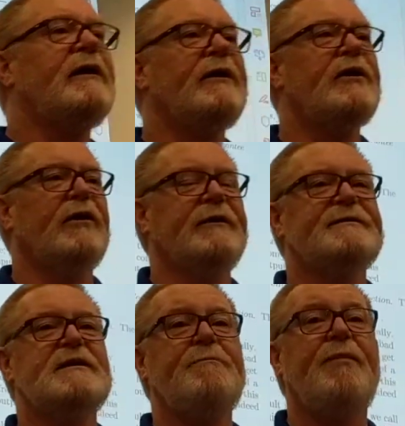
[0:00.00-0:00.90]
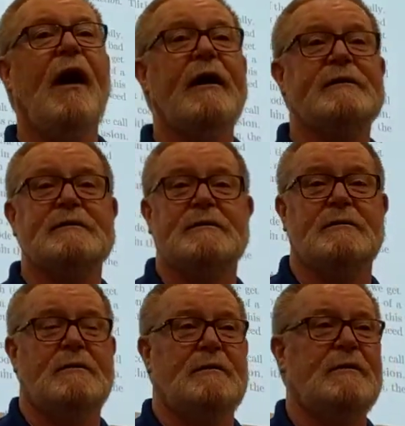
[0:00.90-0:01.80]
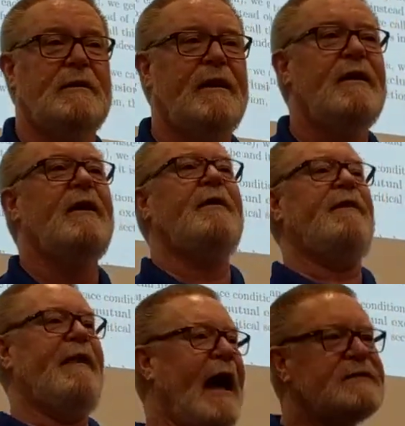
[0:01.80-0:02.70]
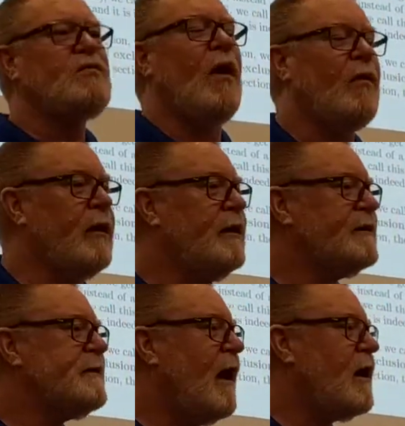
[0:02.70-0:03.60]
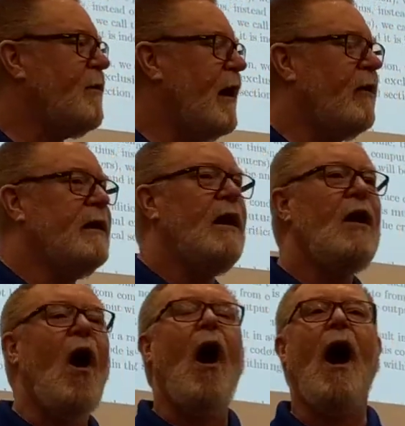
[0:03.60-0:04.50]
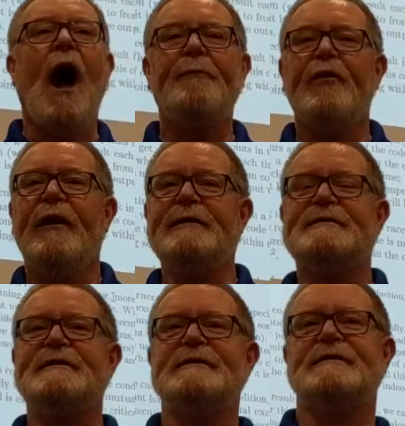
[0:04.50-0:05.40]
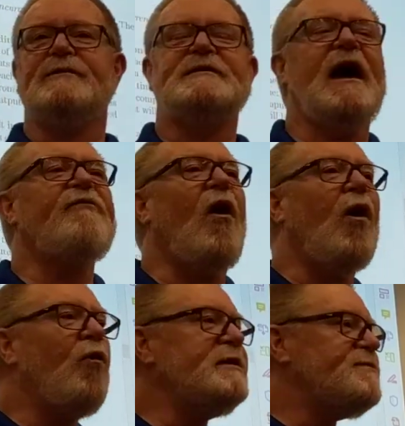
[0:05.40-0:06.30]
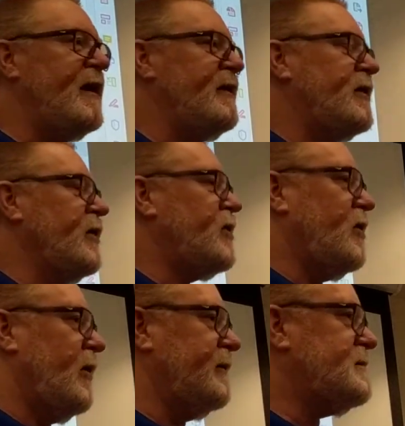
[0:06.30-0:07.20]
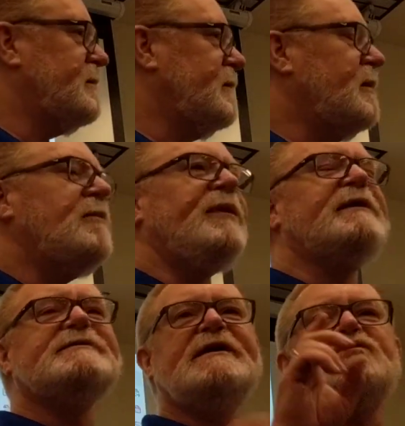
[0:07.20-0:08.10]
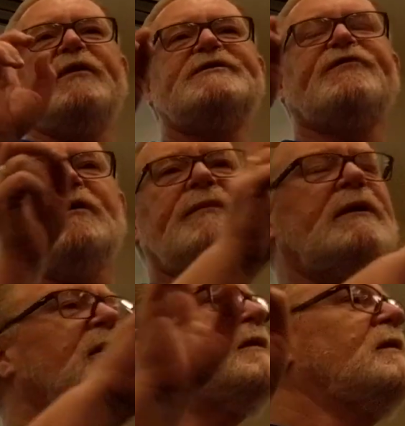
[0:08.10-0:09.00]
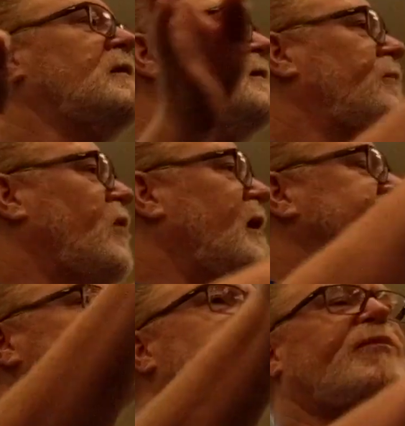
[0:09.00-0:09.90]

concurrency bugs? That's what we're going to talk about. Operating systems have always been concurrent because they switch from process to